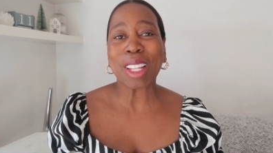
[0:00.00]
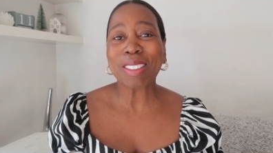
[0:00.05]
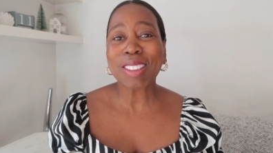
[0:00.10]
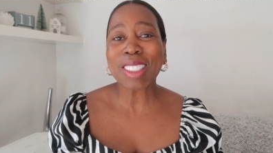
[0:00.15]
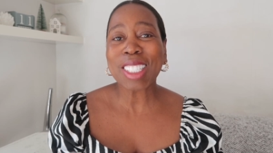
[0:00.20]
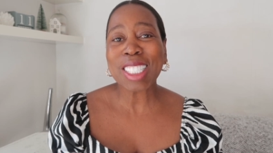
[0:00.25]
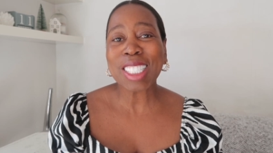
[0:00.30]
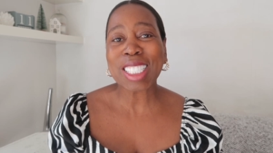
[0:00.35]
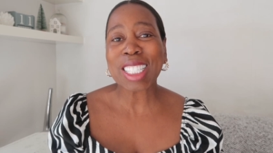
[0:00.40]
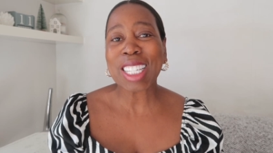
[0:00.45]

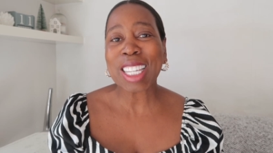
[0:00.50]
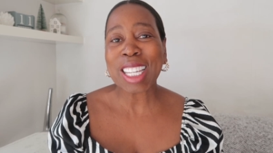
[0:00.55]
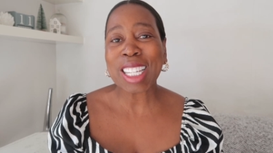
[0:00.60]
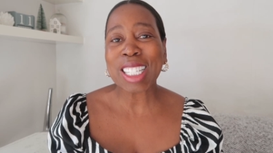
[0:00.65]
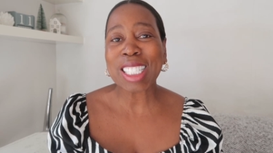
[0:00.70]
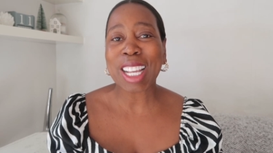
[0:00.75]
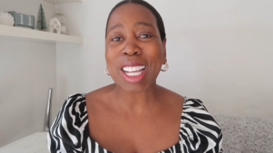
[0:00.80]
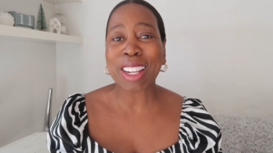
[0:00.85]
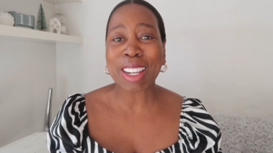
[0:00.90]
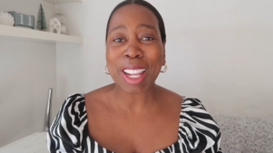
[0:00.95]
Now this
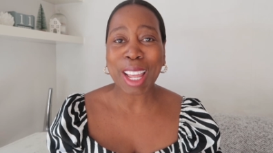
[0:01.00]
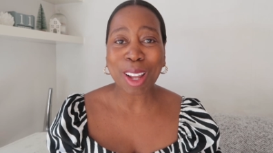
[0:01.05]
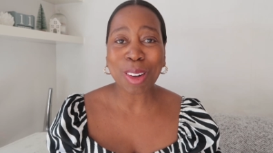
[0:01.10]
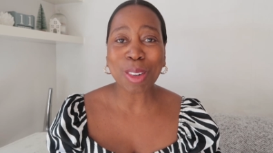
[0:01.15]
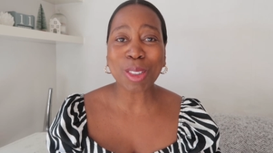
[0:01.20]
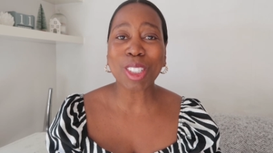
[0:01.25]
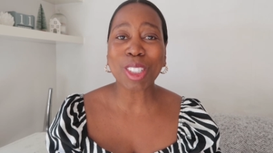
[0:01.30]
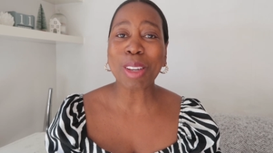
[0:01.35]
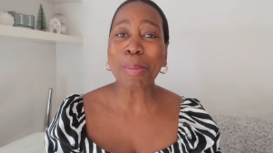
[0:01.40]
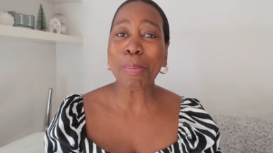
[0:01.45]
is an
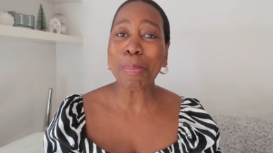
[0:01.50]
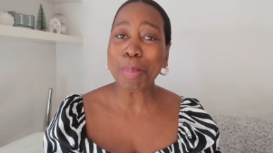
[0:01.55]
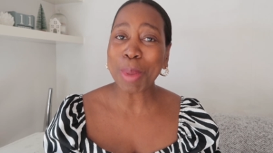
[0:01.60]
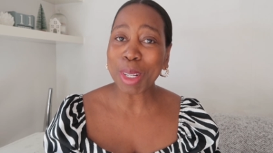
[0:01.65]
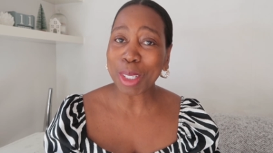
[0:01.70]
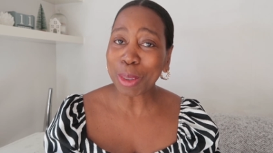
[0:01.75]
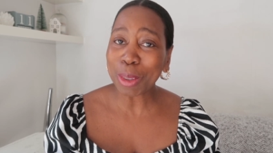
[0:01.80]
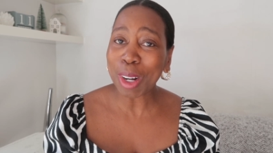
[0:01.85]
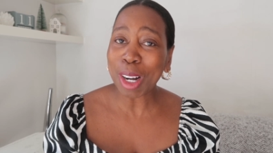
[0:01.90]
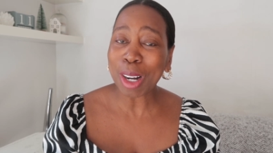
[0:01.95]
Aldi
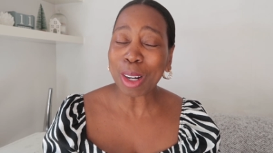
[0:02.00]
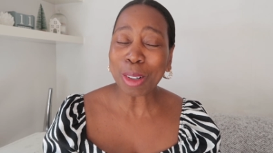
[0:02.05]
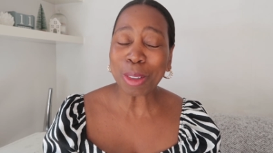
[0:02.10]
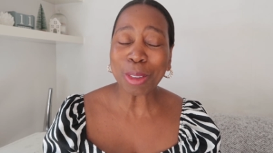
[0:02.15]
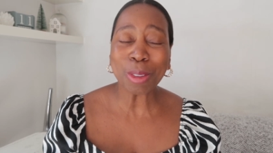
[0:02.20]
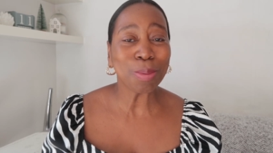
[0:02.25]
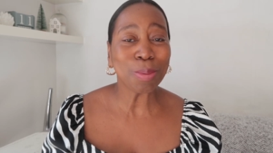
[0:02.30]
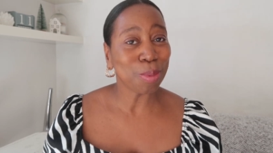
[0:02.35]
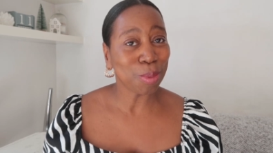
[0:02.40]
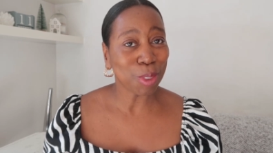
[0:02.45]
middle
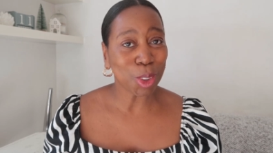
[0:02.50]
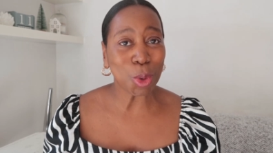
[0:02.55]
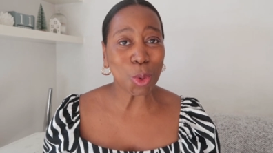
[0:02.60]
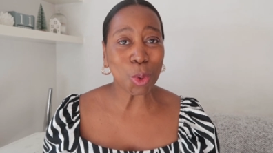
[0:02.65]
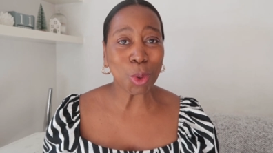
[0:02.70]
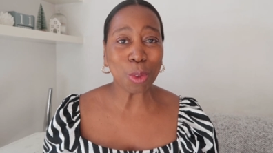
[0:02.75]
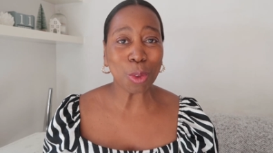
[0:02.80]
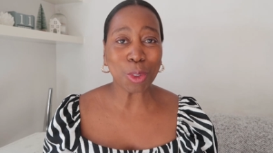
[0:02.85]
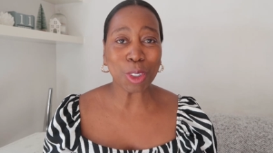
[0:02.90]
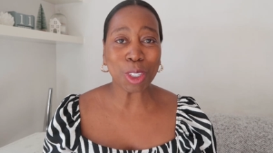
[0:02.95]
aisle
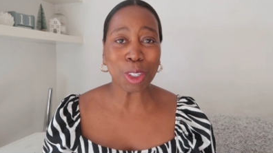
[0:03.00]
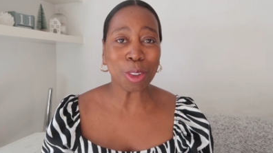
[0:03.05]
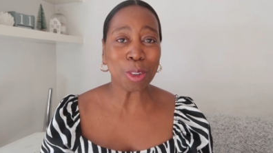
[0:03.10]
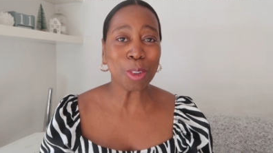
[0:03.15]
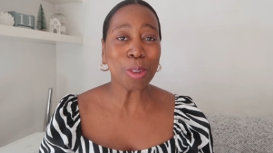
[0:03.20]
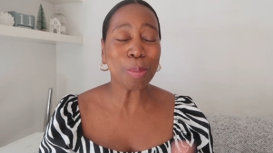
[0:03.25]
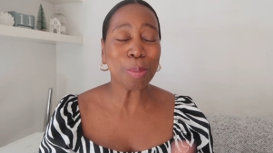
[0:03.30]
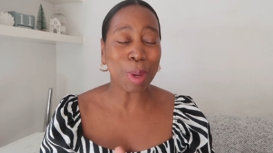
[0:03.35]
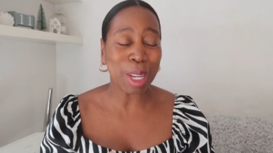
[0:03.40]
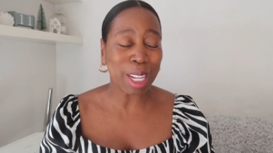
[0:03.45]
haul for
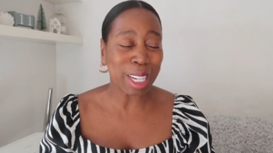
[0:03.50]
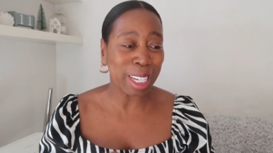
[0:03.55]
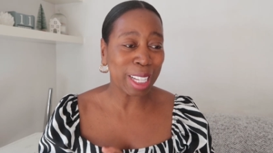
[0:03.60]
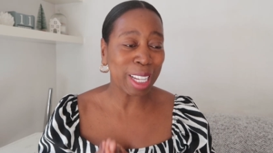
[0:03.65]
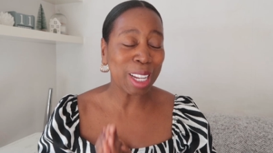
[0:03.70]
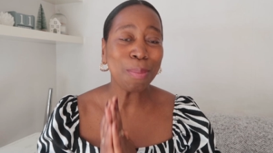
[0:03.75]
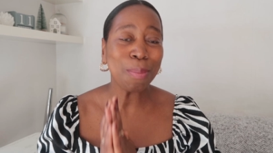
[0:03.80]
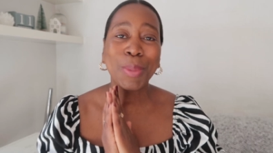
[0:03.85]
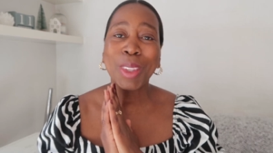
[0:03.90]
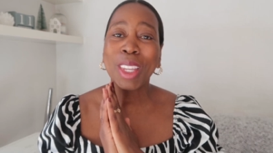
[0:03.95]
you
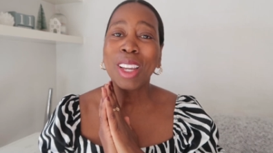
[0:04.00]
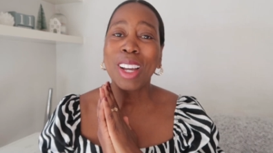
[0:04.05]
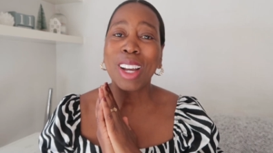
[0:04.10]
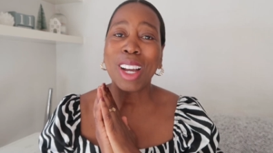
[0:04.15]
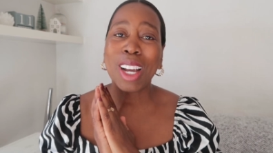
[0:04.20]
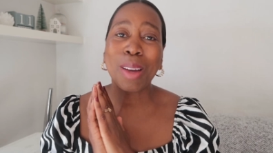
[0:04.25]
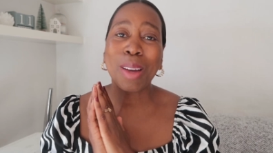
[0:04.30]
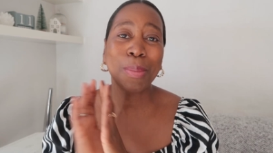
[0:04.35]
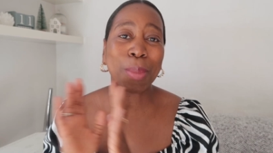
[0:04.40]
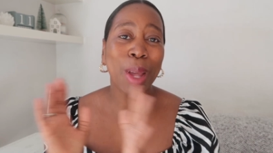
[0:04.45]
mainly,
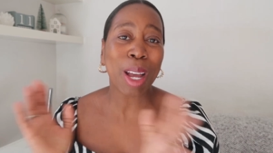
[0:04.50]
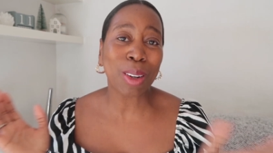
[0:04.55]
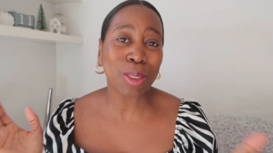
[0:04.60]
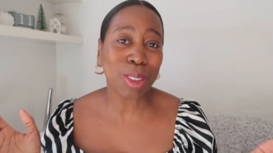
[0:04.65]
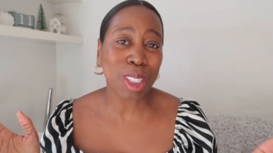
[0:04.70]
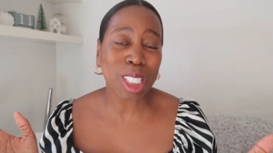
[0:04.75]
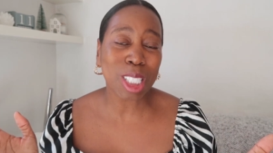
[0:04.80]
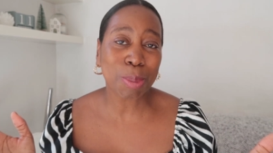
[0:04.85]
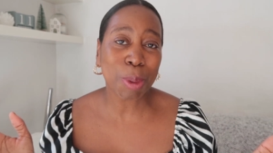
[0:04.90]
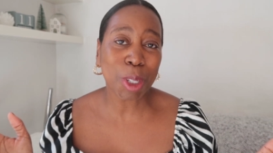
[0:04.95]
um,
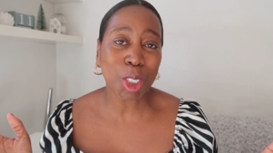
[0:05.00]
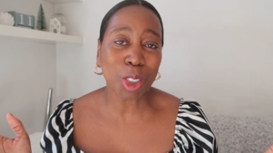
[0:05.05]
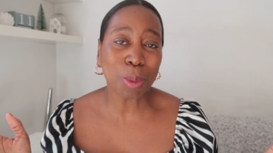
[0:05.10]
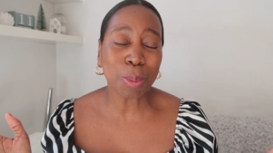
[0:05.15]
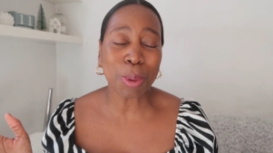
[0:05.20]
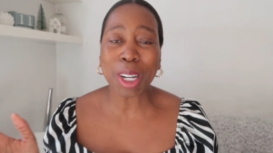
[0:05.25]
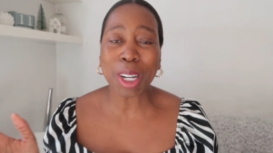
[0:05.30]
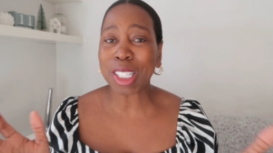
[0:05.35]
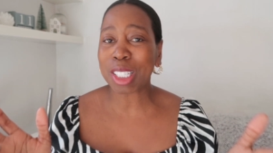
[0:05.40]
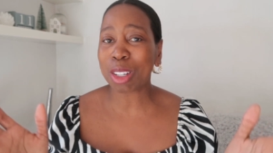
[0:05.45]
Aldi
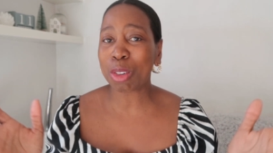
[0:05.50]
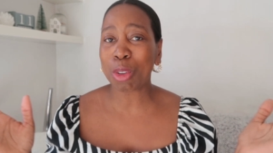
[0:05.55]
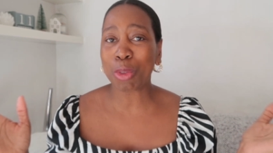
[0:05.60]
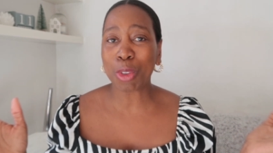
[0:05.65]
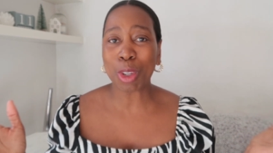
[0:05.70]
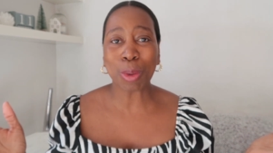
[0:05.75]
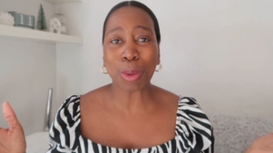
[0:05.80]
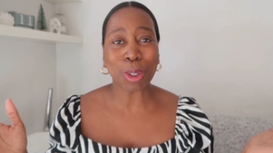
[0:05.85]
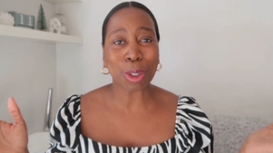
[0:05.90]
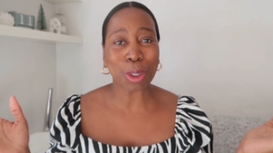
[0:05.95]
special buys,
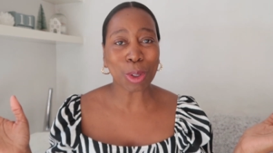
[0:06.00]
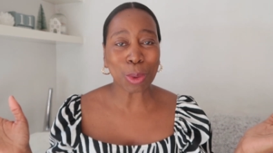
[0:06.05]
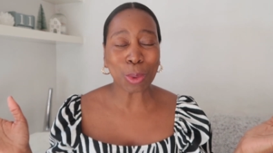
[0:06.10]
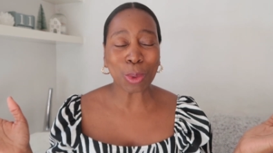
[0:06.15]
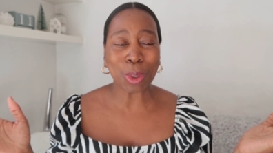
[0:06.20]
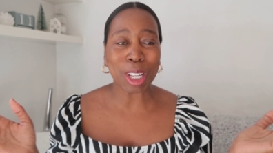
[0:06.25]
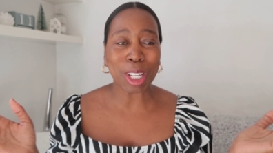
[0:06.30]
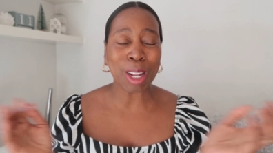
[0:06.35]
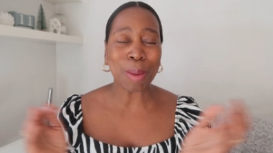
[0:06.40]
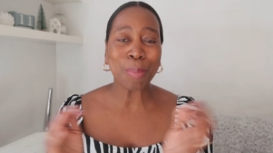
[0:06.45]
however you want to
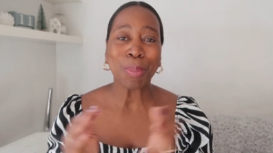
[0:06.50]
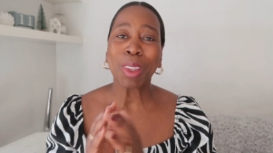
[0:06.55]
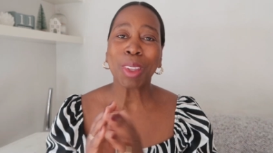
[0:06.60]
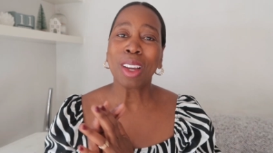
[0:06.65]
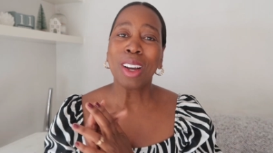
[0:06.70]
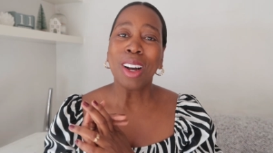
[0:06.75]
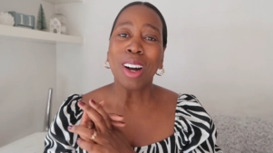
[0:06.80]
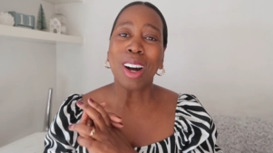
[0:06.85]
call it.